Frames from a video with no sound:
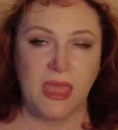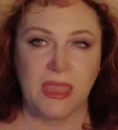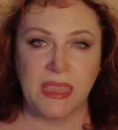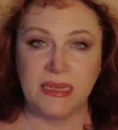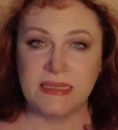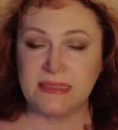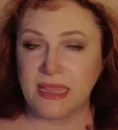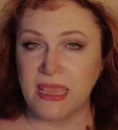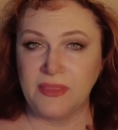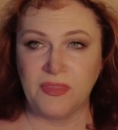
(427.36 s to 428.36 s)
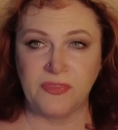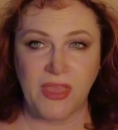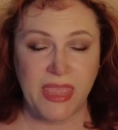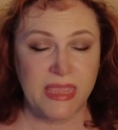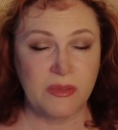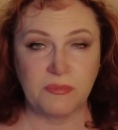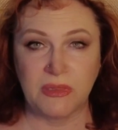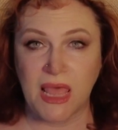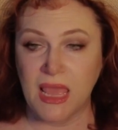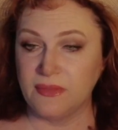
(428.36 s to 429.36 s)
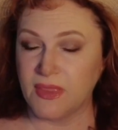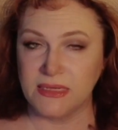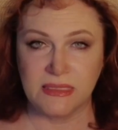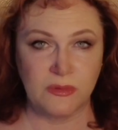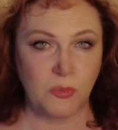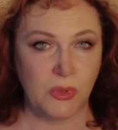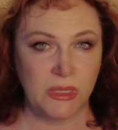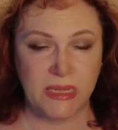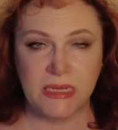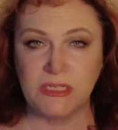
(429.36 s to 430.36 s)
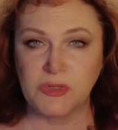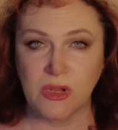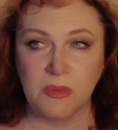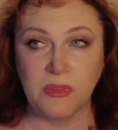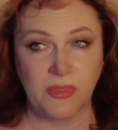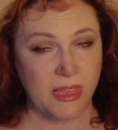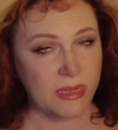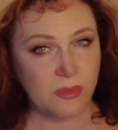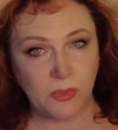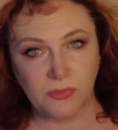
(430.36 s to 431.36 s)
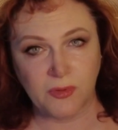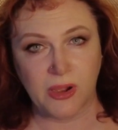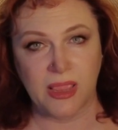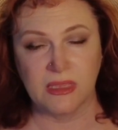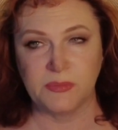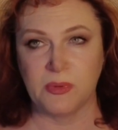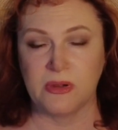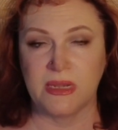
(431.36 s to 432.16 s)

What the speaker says: it is said that they complied. They didn't want any trouble. They didn't want their house burned